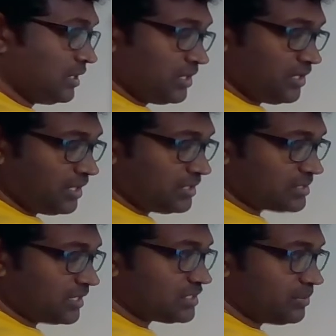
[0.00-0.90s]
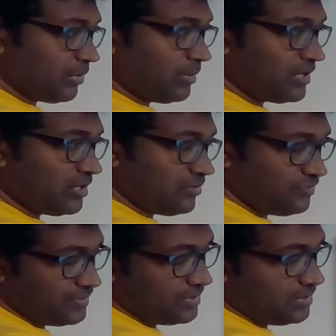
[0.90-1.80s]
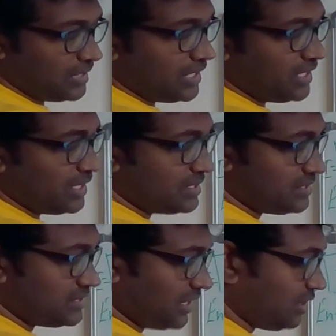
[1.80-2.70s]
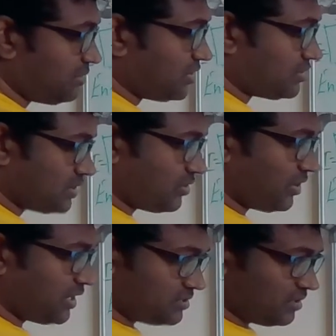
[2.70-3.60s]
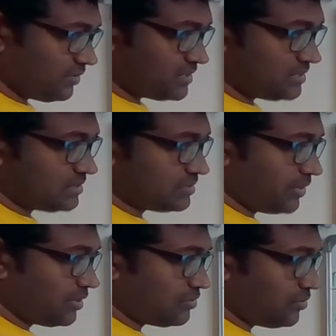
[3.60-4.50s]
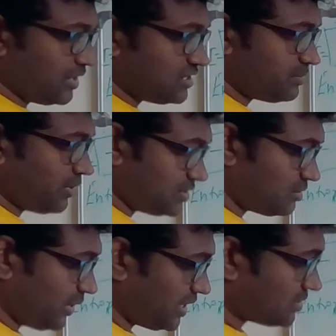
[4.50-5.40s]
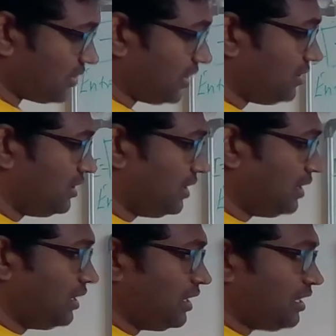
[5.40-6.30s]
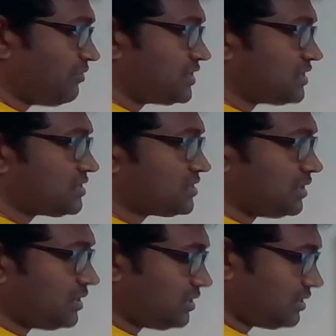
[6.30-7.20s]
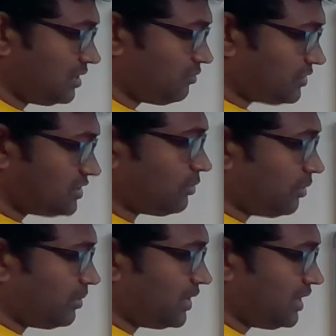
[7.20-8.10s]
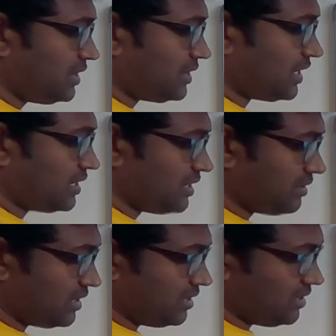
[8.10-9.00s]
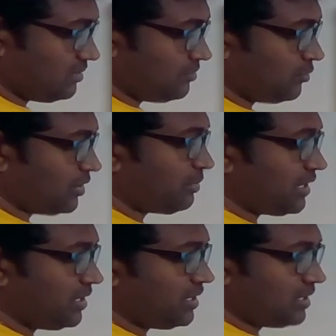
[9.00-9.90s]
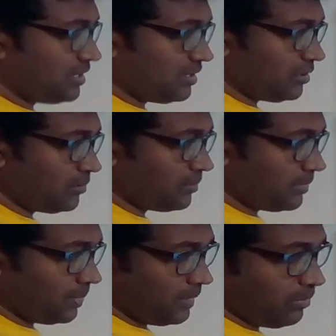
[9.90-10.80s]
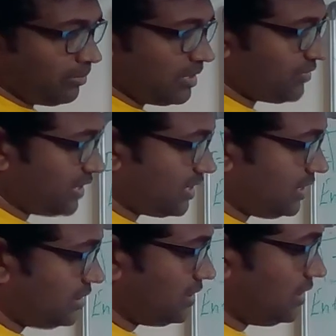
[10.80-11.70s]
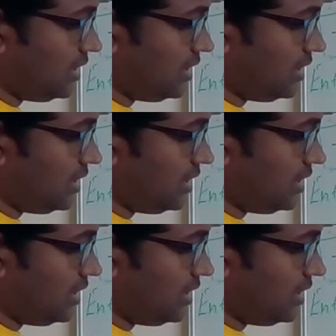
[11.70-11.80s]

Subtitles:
here in this case, the probability of getting heads is high, because the coin is always going to throw heads, because it's a biased coin. And if I just inverse the probability, like 1 by the probability of getting it,